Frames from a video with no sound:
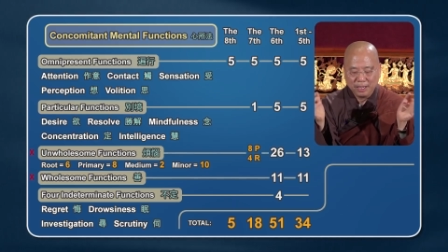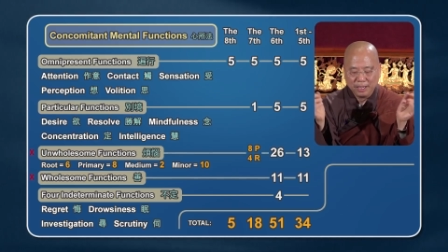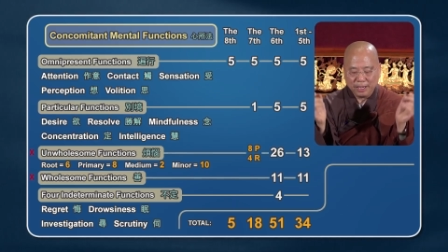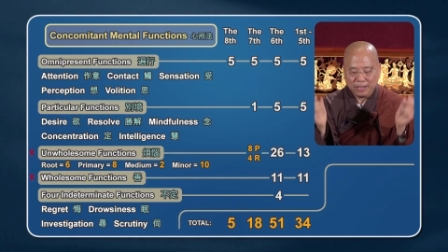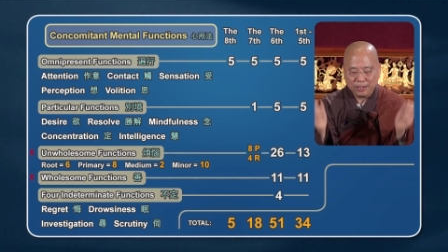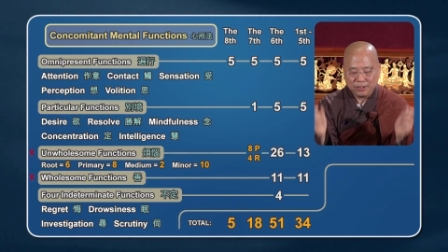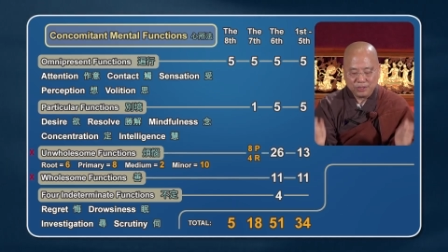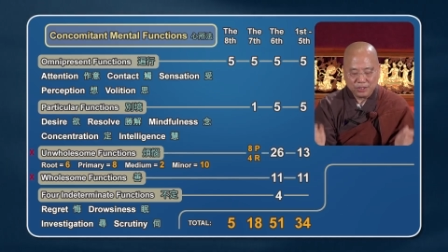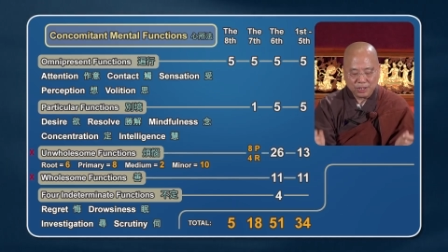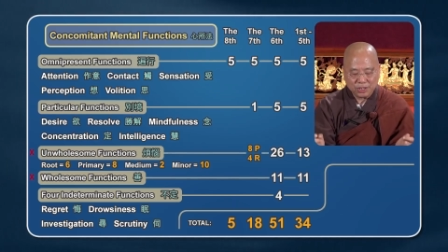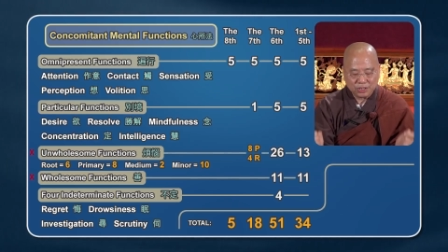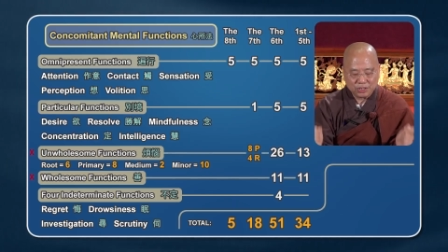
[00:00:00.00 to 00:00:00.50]

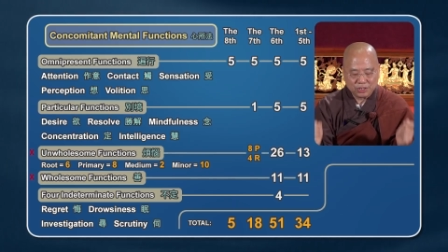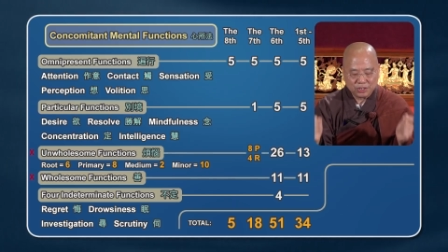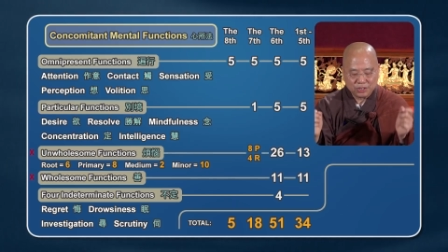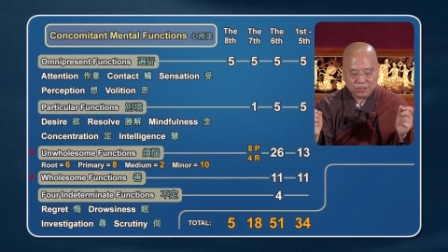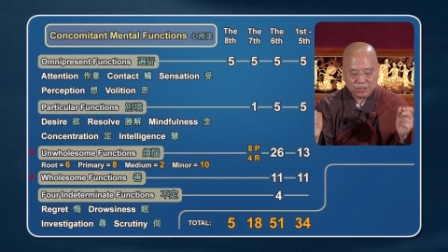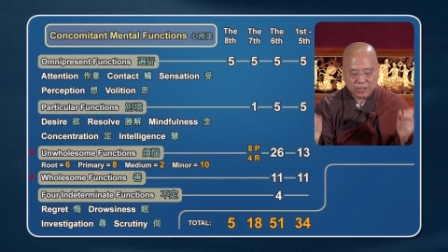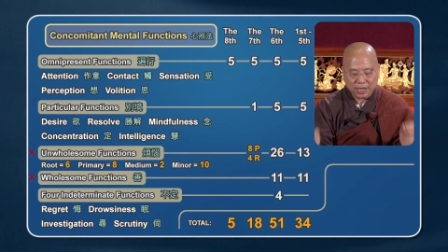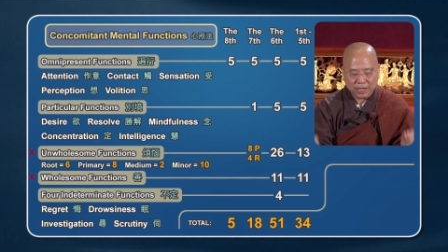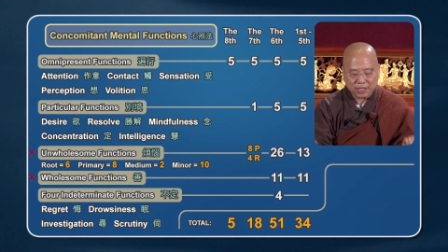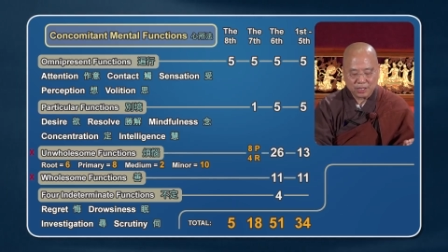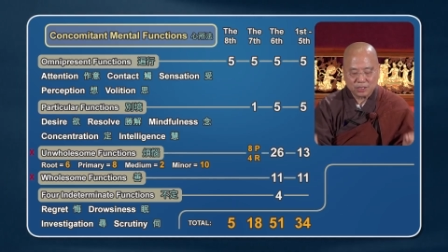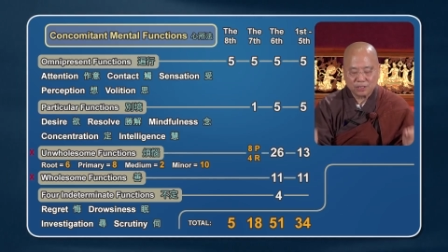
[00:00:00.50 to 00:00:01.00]
It just
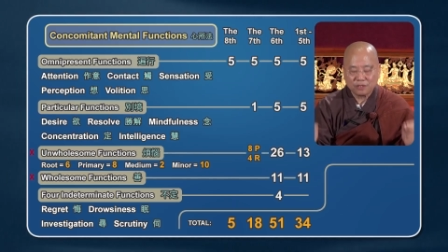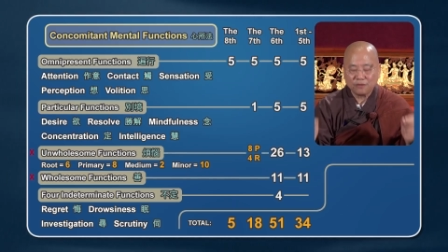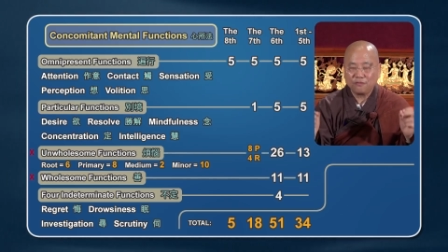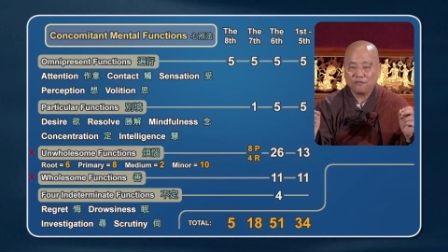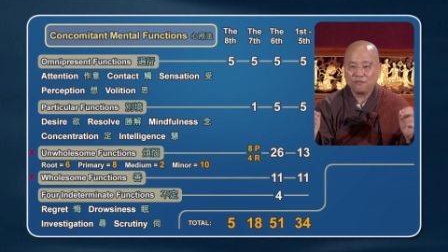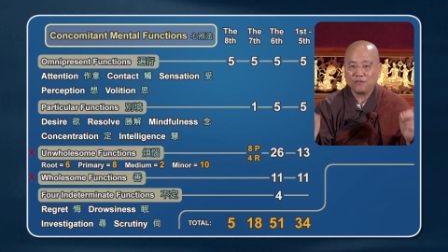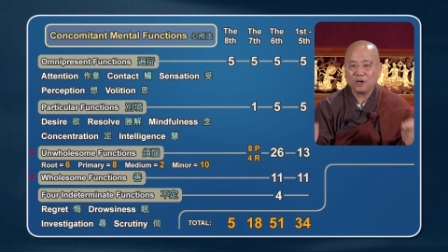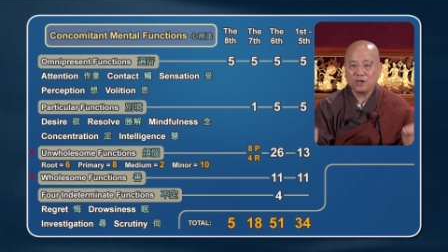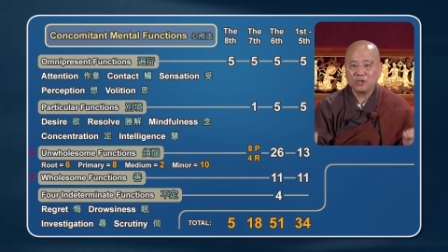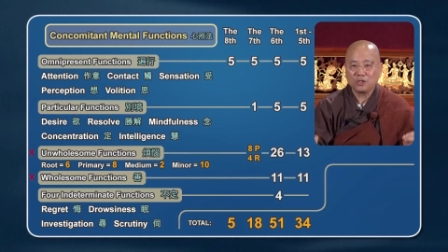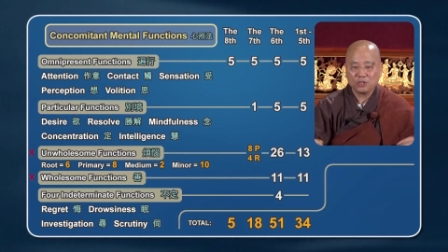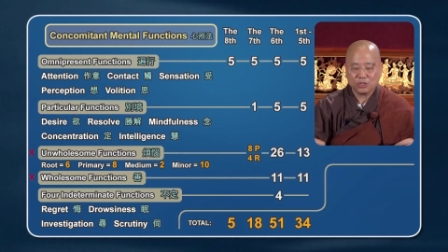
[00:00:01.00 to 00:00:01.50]
takes the
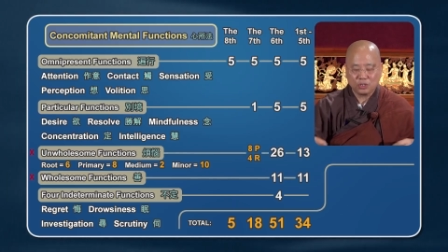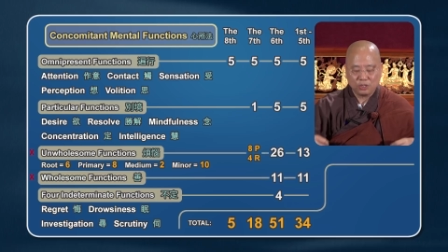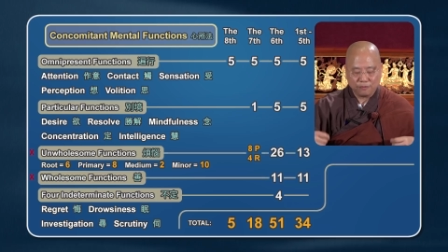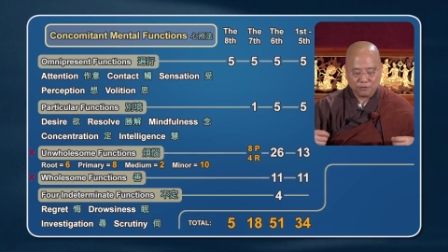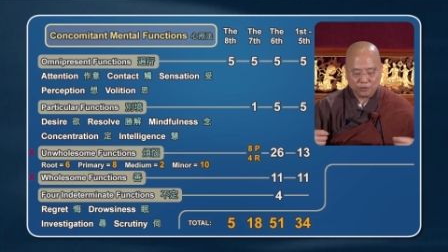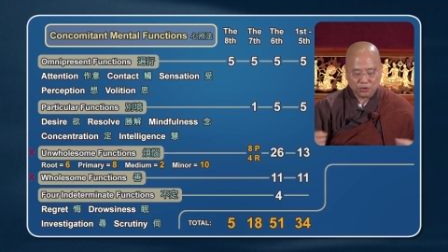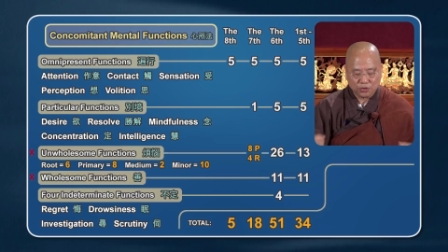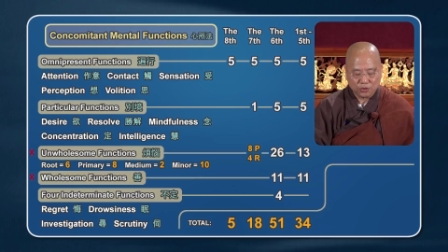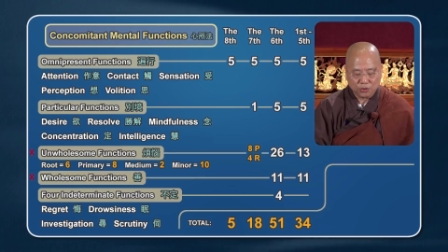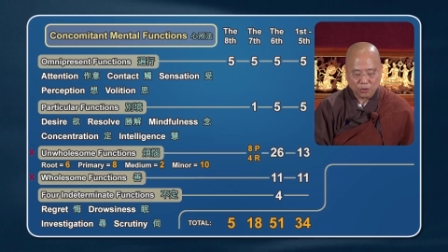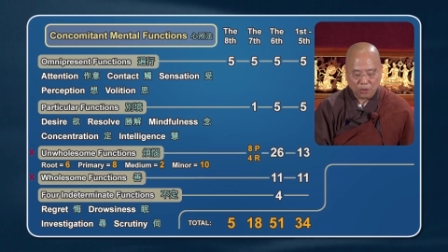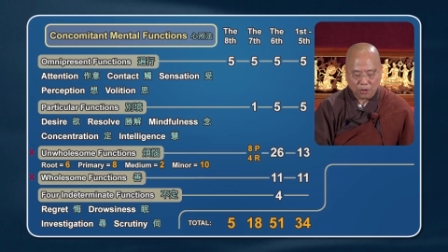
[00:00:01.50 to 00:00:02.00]
function
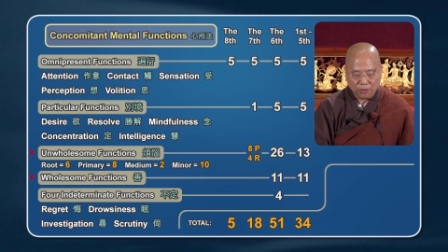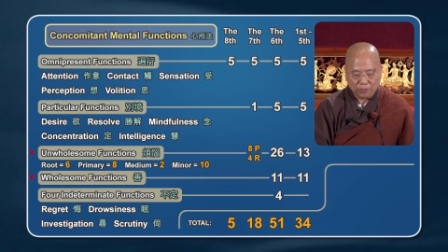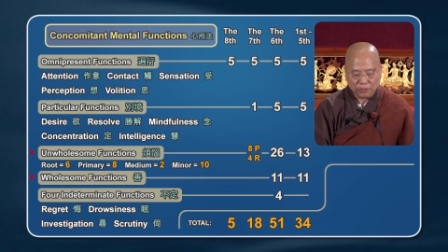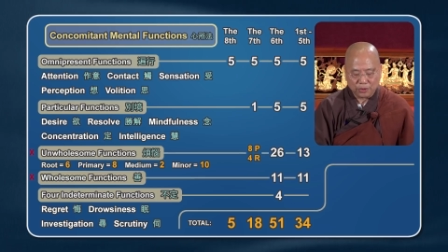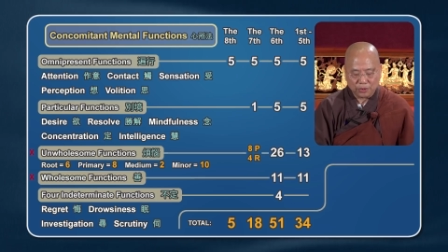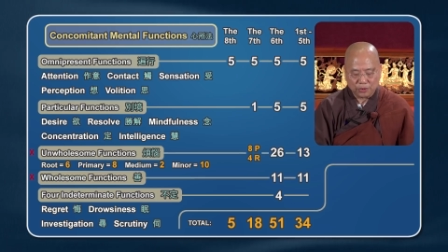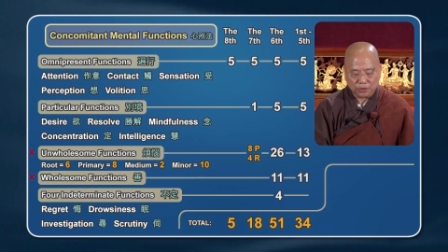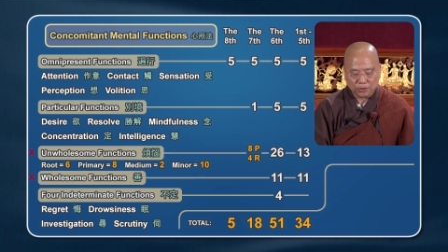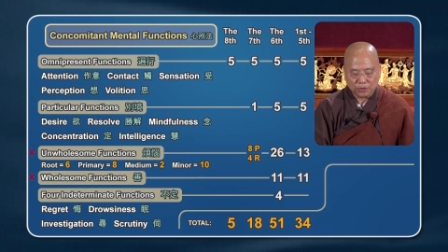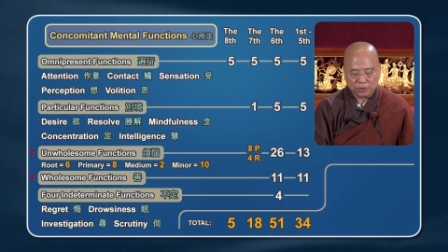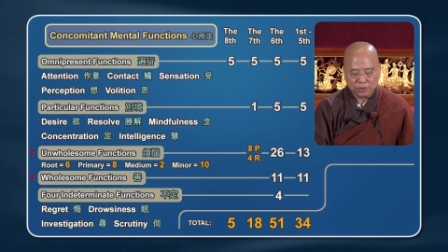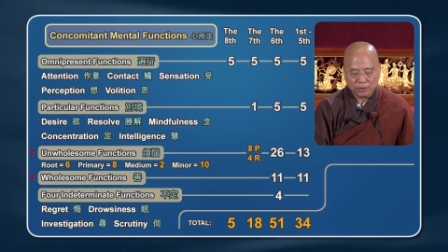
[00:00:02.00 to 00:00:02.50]
of
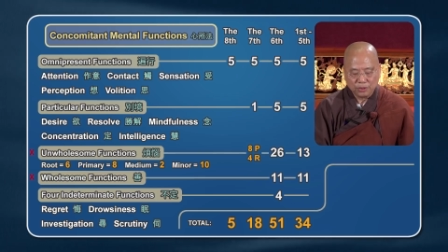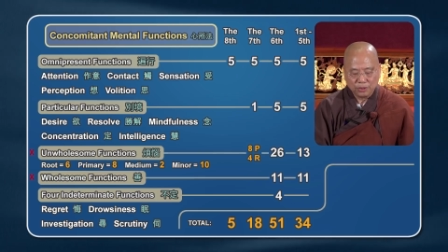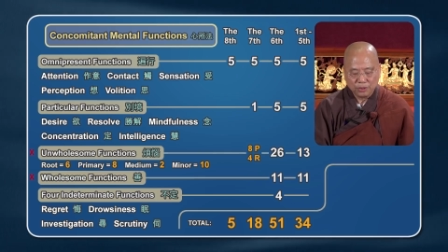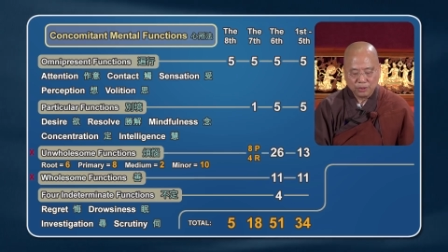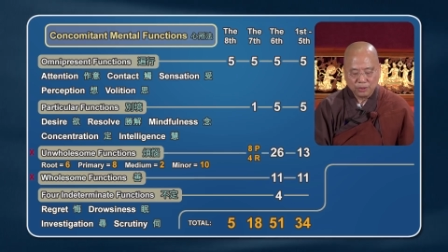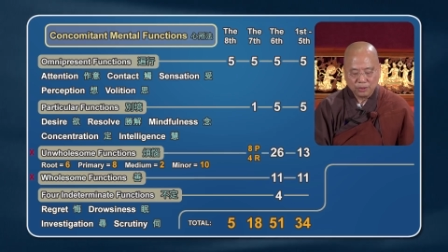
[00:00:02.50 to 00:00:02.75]
storage.